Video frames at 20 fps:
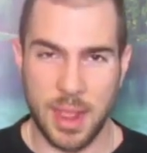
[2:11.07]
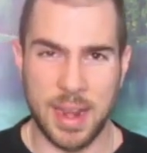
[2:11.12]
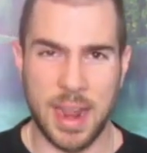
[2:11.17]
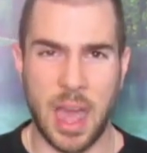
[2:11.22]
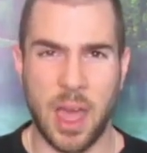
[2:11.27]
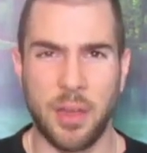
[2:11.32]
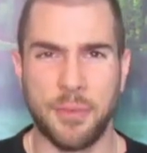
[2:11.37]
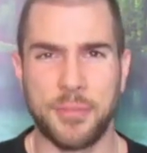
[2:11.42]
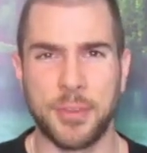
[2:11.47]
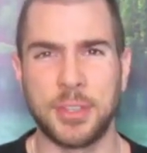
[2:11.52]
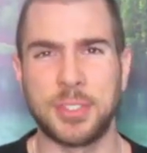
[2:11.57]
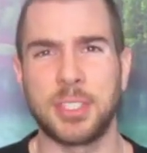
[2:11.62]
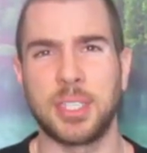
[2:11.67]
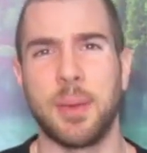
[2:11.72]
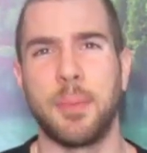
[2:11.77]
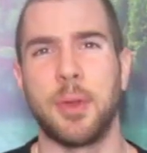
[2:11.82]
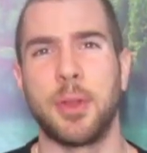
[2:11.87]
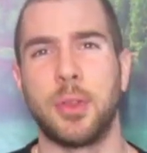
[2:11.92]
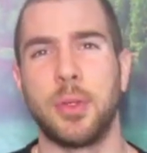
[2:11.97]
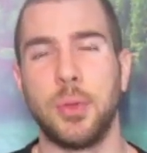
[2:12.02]
Now, if you're
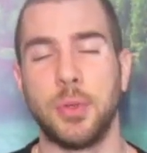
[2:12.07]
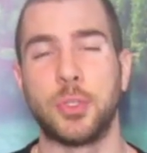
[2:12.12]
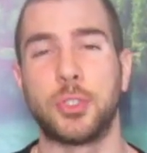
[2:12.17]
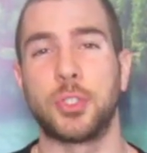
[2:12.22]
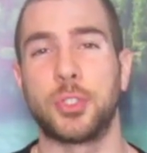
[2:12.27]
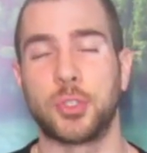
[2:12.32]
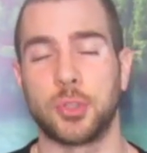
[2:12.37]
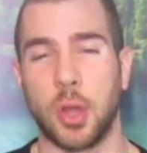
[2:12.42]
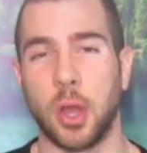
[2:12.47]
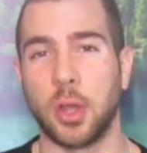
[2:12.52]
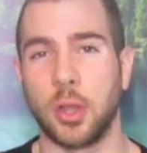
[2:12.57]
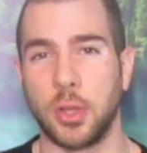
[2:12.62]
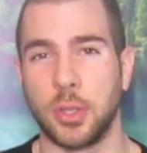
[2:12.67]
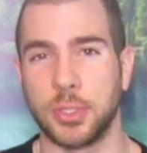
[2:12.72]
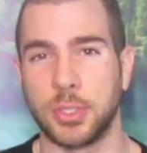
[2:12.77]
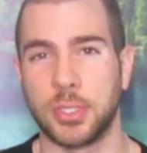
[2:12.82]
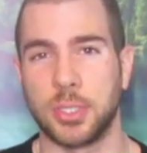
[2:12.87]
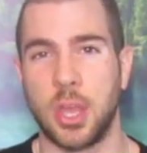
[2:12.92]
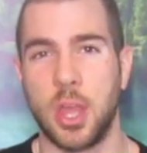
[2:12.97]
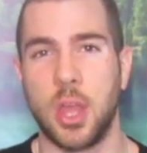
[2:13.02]
someone who
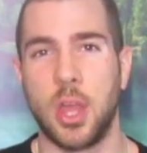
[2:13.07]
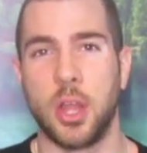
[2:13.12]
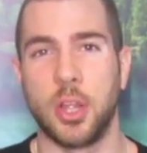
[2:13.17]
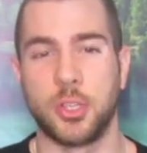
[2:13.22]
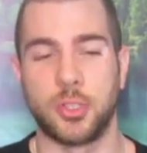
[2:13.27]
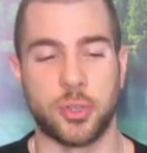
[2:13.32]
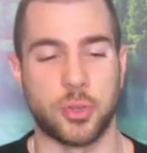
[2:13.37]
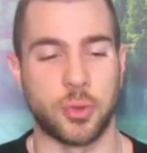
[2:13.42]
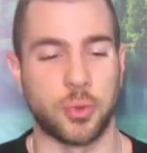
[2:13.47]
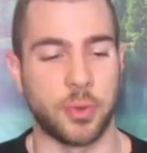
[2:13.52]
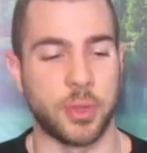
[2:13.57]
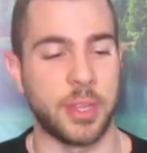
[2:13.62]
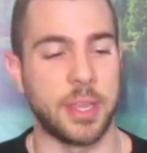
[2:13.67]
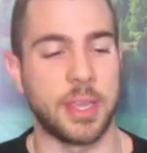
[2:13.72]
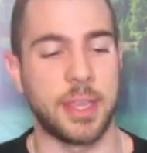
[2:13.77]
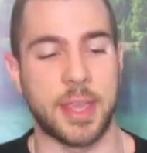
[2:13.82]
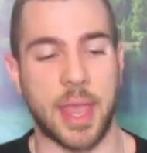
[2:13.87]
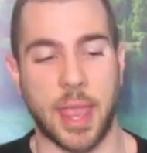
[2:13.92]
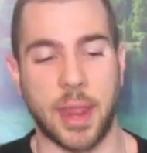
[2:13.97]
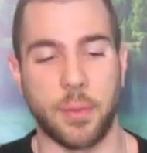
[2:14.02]
struggles to really
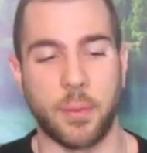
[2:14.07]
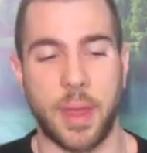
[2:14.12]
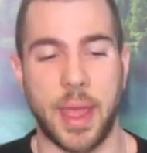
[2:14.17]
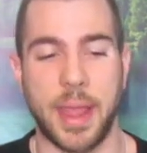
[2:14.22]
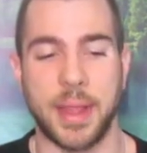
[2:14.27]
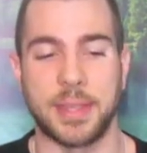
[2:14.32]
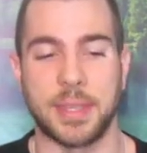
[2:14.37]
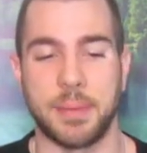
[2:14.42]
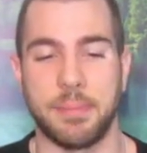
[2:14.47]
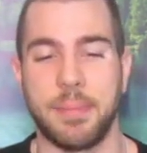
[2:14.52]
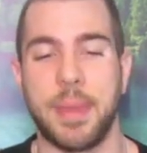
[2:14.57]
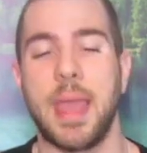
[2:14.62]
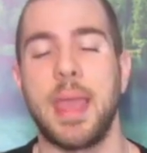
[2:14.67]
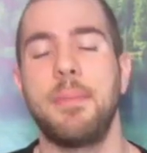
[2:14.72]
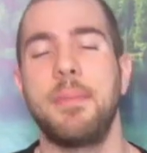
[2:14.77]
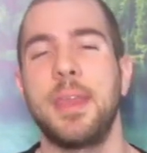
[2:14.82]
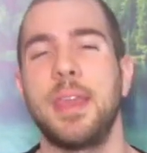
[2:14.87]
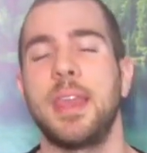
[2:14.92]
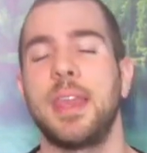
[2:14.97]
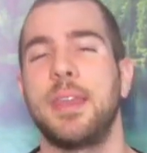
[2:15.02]
gain weight and
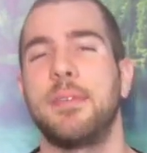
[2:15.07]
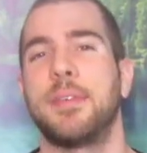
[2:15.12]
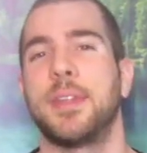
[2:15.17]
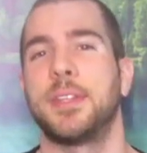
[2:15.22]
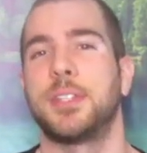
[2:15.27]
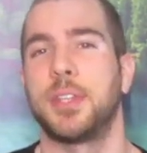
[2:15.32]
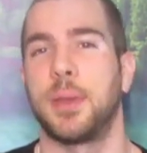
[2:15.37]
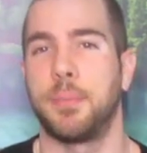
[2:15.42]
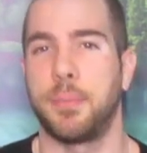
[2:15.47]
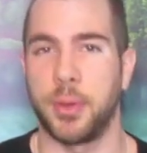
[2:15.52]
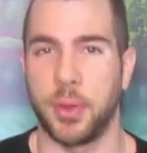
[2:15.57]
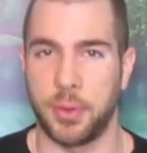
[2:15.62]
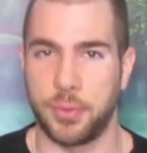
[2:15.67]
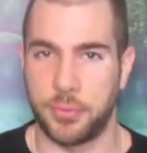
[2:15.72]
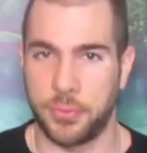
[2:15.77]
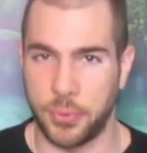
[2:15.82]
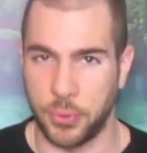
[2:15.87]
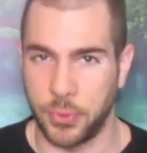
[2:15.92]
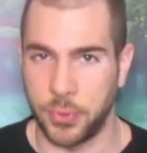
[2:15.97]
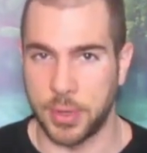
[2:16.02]
maybe even to put
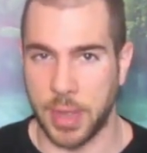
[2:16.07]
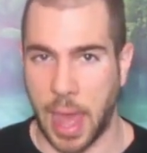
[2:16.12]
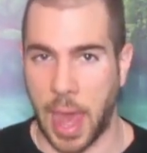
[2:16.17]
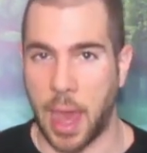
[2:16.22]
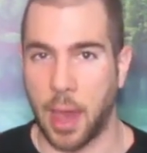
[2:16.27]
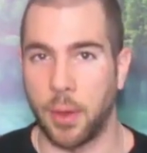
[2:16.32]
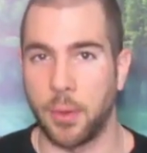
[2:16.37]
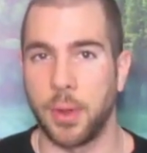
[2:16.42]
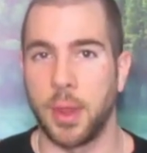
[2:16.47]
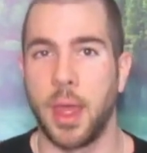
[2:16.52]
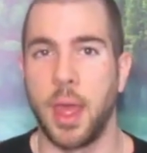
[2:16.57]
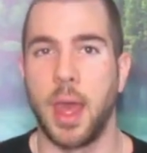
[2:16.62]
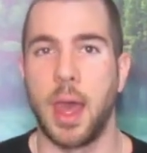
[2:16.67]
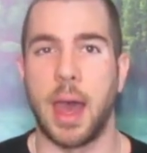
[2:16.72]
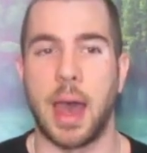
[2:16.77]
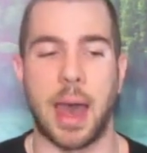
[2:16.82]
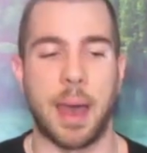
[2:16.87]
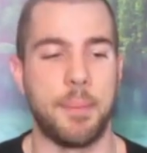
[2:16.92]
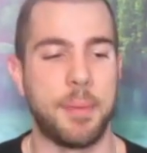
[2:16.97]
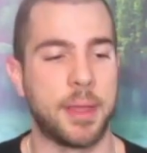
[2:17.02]
food down.
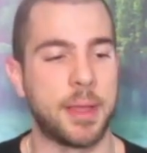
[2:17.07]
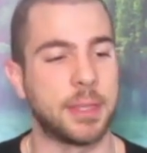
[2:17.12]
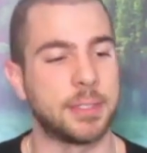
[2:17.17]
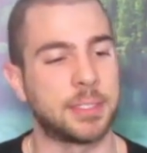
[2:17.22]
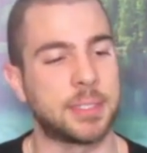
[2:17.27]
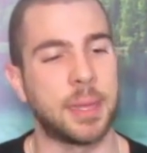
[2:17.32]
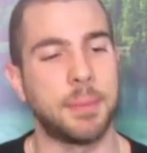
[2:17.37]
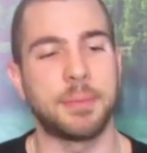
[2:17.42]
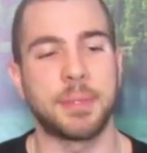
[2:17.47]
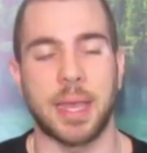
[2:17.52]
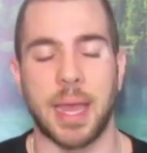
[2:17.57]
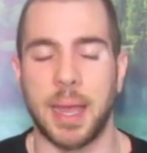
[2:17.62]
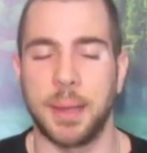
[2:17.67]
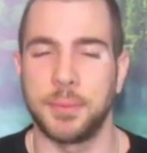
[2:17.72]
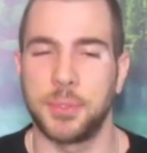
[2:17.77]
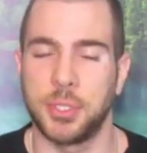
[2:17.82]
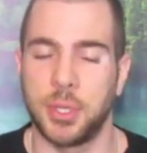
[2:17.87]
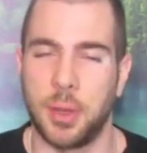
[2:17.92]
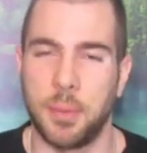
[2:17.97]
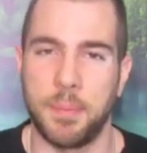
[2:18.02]
Uh, because
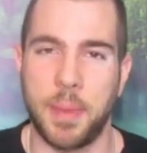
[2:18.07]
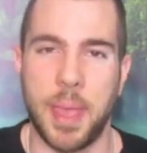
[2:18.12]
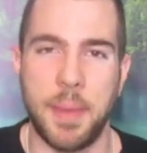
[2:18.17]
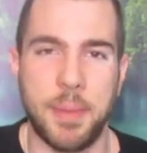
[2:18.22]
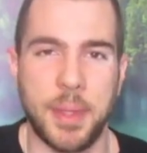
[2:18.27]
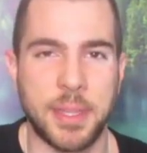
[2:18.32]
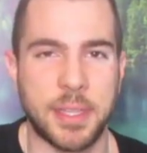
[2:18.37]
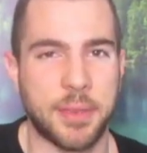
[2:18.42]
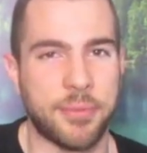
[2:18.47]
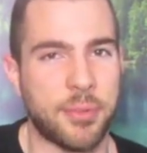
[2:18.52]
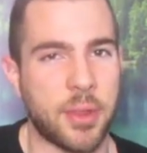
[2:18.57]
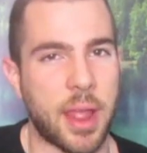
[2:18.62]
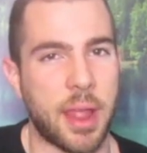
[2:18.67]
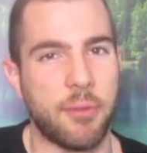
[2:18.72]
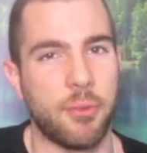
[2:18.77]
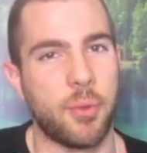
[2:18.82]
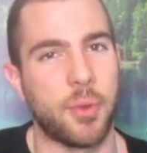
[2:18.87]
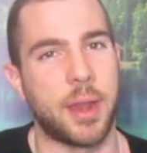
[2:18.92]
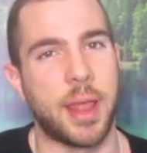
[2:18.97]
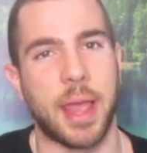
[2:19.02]
sometimes, you know, it may be different.
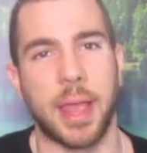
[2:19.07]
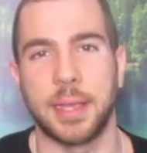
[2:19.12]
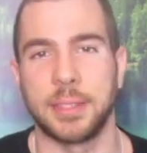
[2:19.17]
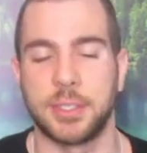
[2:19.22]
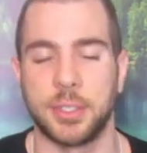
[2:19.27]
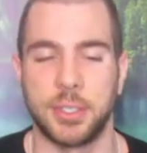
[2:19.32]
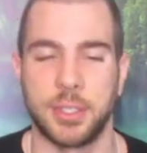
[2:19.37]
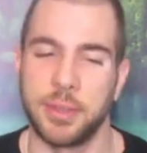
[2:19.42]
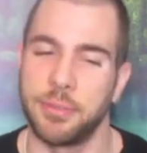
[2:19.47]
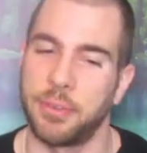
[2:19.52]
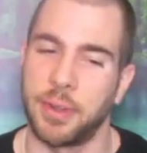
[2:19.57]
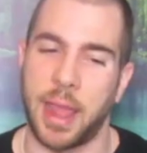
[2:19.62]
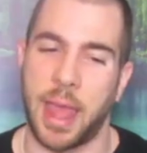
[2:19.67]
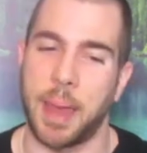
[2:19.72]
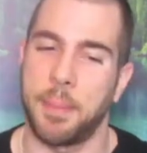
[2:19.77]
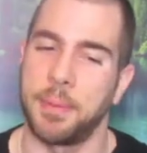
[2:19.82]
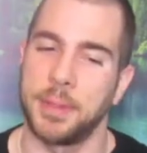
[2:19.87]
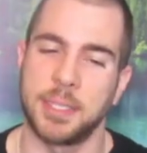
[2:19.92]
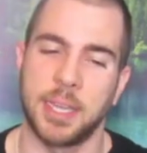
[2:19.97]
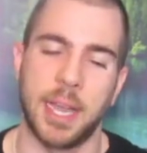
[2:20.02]
Everyone has their different
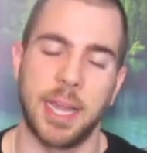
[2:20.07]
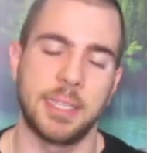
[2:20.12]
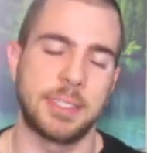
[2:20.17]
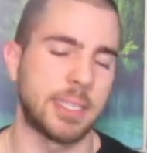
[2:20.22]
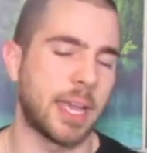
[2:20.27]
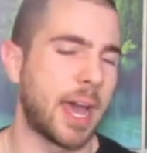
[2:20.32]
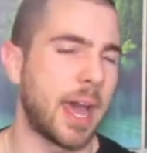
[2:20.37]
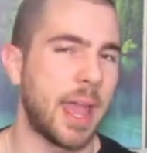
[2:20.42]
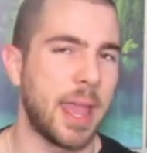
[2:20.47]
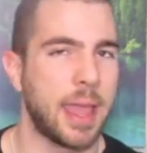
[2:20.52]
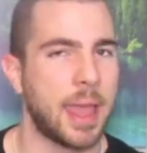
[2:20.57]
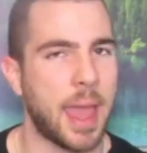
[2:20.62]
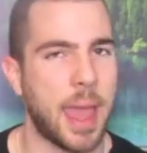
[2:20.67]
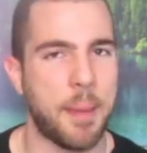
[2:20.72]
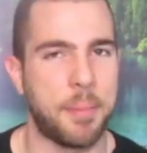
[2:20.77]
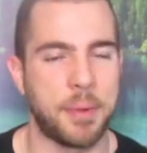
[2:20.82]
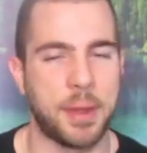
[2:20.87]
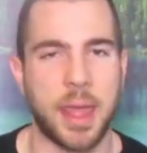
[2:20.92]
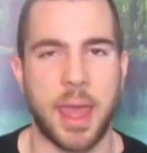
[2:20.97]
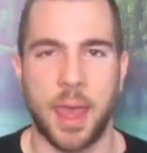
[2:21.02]
appetites. I
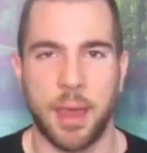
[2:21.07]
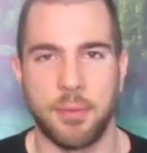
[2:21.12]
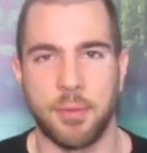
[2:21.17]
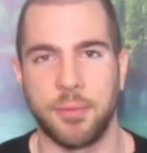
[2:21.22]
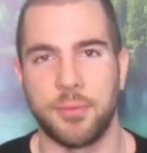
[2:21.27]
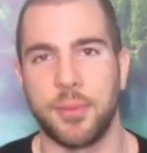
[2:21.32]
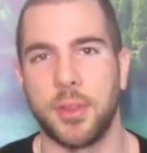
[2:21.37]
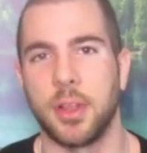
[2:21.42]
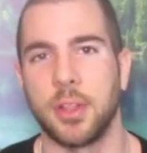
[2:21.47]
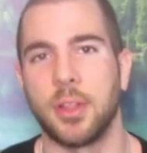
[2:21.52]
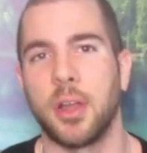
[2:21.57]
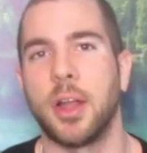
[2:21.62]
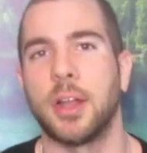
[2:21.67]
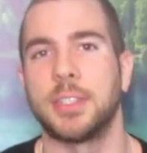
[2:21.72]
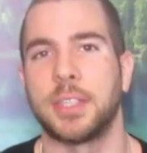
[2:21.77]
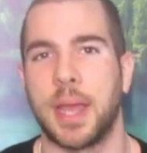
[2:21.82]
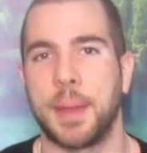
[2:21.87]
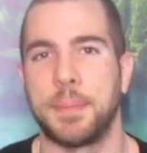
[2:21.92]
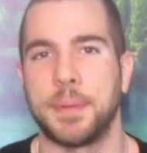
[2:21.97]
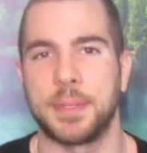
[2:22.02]
happen to have a very
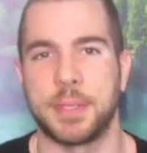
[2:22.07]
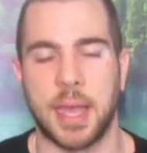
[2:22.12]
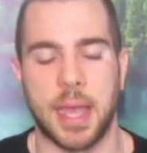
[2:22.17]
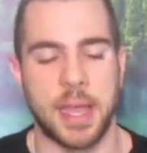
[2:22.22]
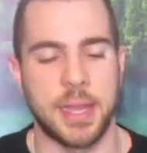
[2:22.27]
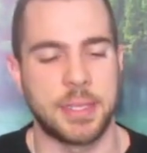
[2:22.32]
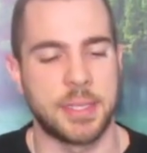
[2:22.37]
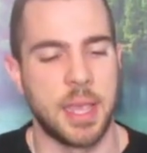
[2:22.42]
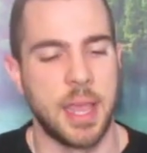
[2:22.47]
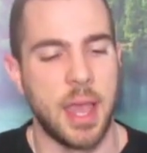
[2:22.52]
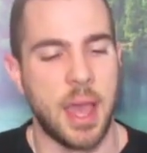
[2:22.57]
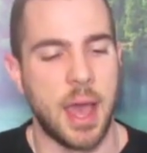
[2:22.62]
large appetite,